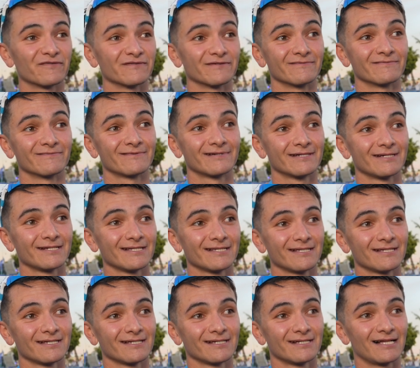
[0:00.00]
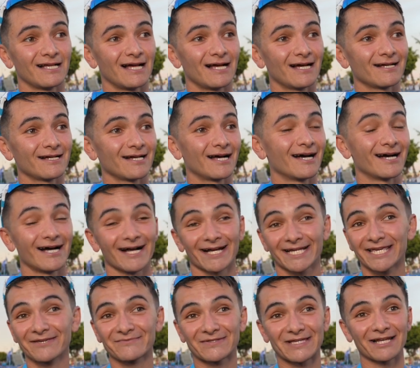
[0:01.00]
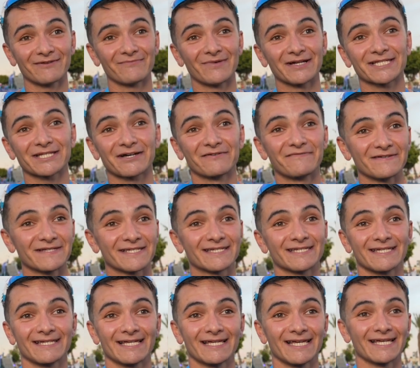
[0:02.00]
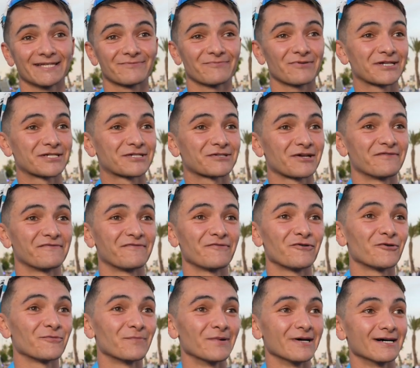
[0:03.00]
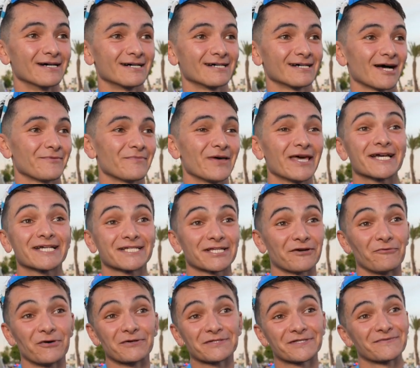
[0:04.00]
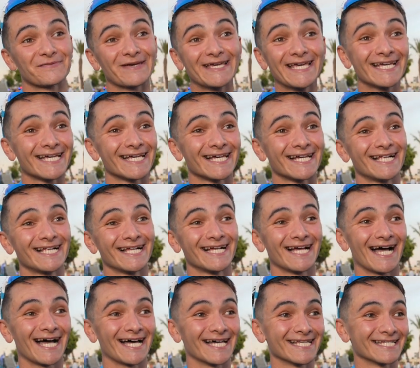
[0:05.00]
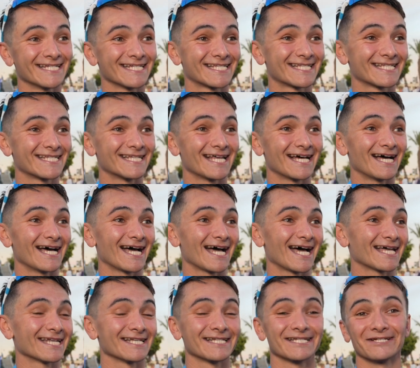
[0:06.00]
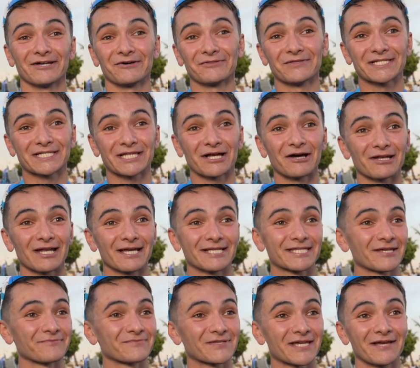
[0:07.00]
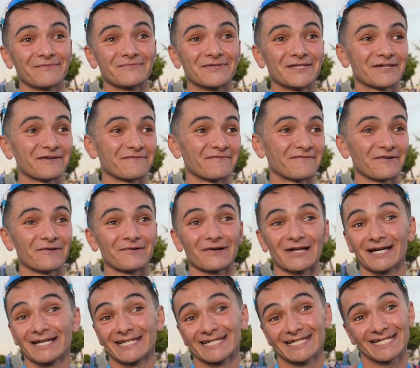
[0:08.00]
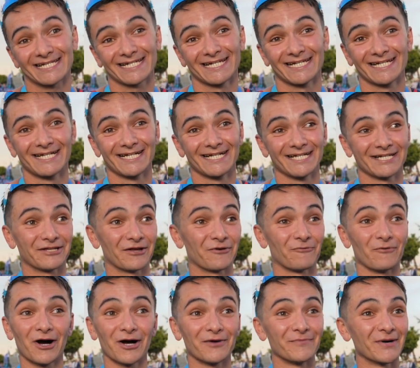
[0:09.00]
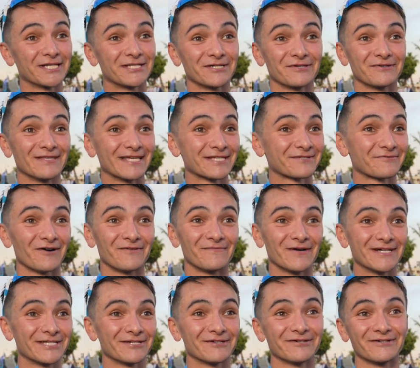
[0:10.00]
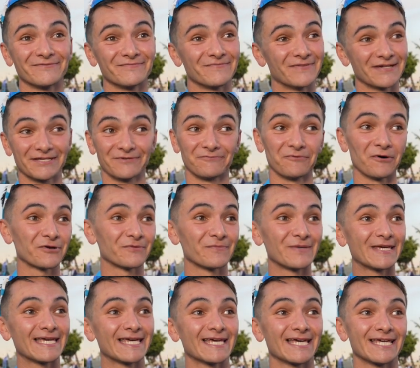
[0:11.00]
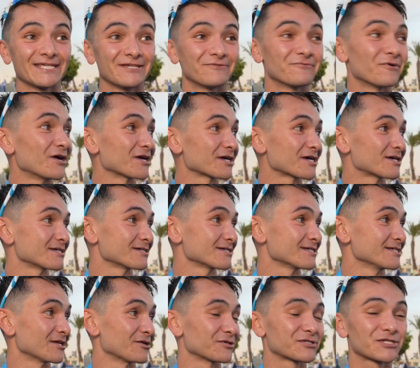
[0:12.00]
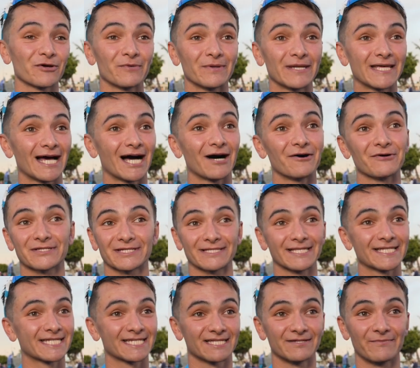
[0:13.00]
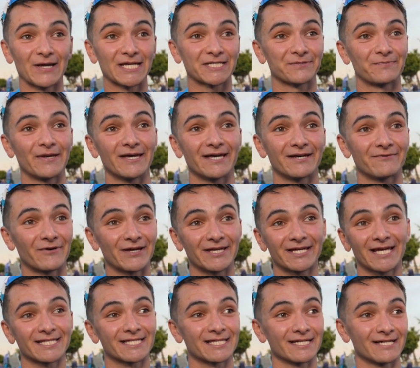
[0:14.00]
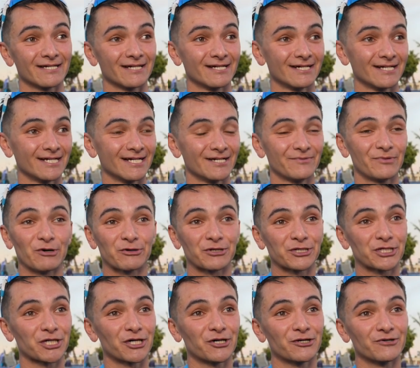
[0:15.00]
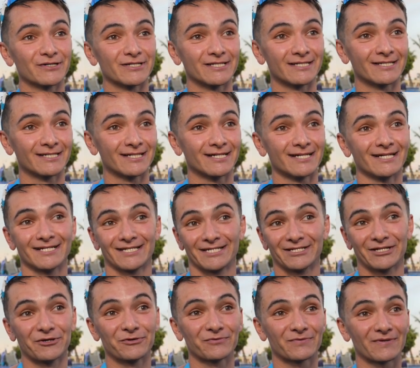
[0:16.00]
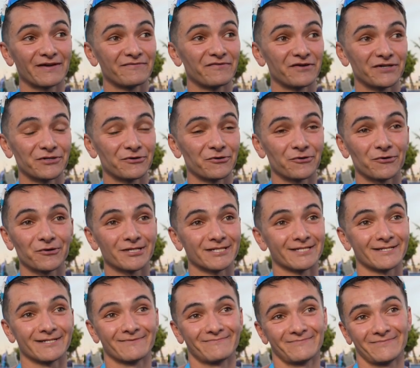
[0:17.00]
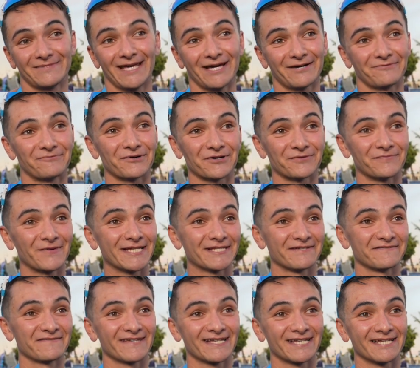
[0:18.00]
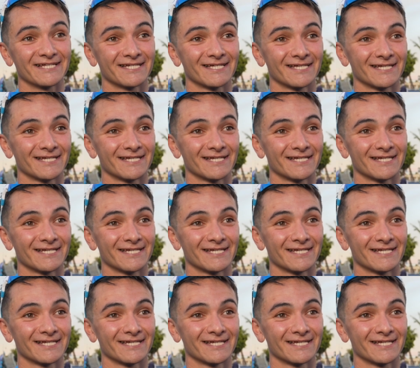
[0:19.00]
And I keep telling myself it's pretty straightforward, but I'm here because I want to be, and on the start line sometimes you can feel like, why am I doing this, what am I doing, but you want to be here. You work so many hours, and this is the best bit where you get to put on a show and give it your all, and yeah, what an amazing feeling.